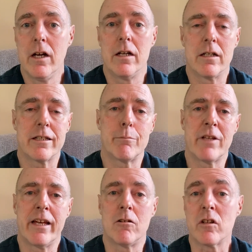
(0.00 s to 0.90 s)
an
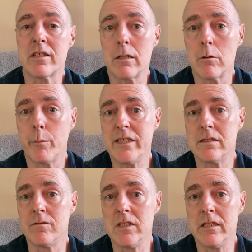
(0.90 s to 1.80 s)
update on a couple of bits
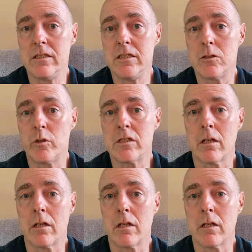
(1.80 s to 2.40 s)
of news which